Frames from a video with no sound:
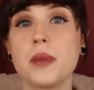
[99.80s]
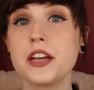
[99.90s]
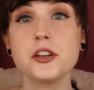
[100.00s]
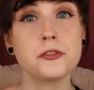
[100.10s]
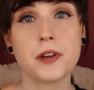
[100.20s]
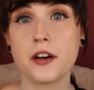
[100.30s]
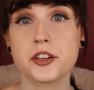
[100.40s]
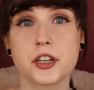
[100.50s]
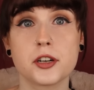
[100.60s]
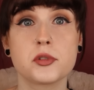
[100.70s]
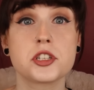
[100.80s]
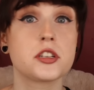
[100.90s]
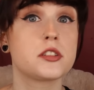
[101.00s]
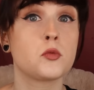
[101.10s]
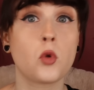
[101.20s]
man who found her was
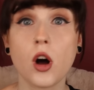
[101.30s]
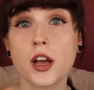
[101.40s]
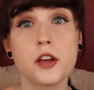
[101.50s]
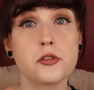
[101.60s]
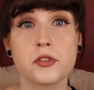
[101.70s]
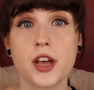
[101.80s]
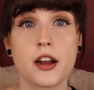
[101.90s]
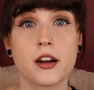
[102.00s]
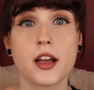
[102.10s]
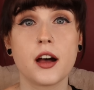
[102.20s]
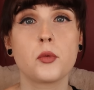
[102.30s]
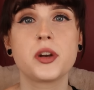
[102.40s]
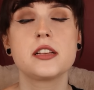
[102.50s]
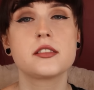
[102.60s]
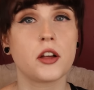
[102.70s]
just walking through the area
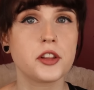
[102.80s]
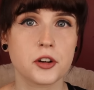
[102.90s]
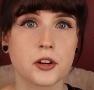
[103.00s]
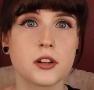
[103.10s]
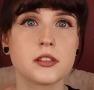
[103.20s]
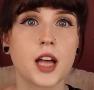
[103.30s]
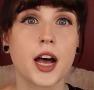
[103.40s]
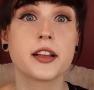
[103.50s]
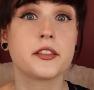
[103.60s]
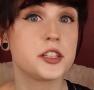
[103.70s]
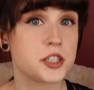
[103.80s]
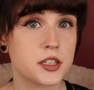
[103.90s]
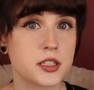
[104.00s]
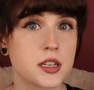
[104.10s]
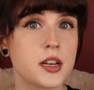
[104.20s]
when he saw the girl lying in the
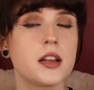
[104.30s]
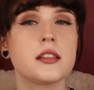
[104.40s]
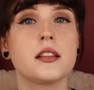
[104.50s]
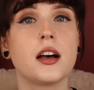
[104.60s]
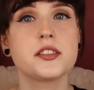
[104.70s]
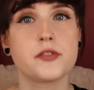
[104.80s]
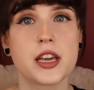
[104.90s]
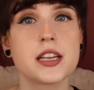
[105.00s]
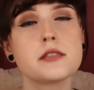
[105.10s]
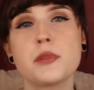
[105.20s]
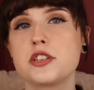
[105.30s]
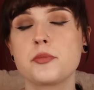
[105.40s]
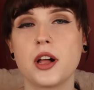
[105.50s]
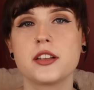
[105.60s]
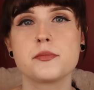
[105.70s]
dirt. The Las Vegas
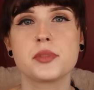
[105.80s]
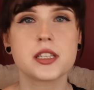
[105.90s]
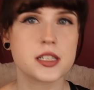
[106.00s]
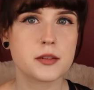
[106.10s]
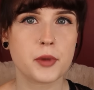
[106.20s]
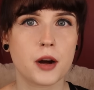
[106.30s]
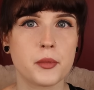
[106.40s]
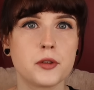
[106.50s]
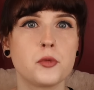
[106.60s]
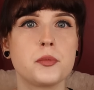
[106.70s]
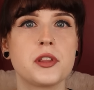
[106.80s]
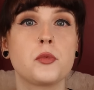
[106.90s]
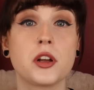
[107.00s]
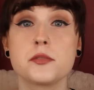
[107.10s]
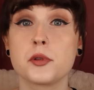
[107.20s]
Metropolitan Police Department would be the
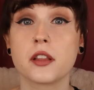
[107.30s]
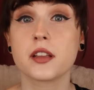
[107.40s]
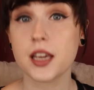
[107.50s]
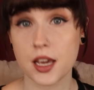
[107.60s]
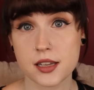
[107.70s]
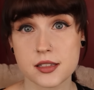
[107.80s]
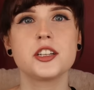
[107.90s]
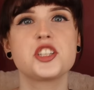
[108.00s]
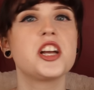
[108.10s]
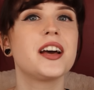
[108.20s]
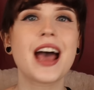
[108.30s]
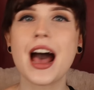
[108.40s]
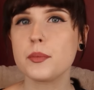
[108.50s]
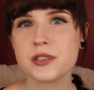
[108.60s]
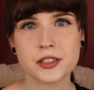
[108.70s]
ones put on the case. She had
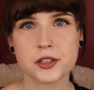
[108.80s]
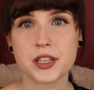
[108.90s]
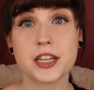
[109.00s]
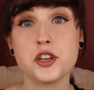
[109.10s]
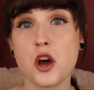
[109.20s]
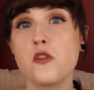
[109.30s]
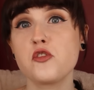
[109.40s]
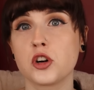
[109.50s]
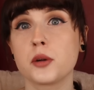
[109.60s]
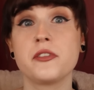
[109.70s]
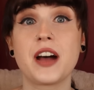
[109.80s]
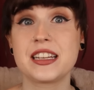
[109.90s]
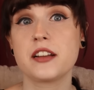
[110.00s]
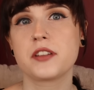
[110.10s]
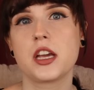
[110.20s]
absolutely no form of
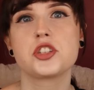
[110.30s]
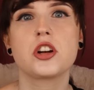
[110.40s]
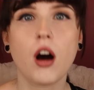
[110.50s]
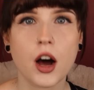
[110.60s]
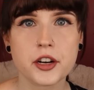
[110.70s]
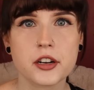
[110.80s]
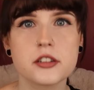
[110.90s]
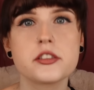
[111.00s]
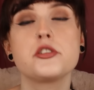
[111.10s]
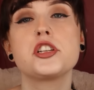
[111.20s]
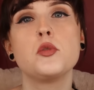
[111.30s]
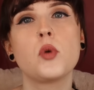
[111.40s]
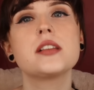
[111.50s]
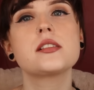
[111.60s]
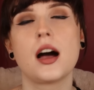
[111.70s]
identification on her, so she
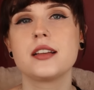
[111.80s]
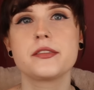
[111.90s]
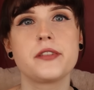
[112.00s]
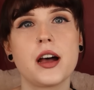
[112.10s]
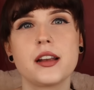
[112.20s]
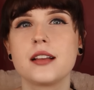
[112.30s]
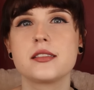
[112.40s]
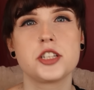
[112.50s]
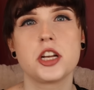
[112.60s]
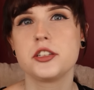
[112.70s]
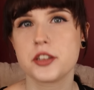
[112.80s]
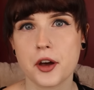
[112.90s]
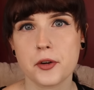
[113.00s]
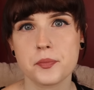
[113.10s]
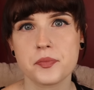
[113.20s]
was classified as a Jane
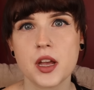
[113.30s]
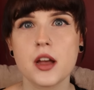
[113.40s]
Doe.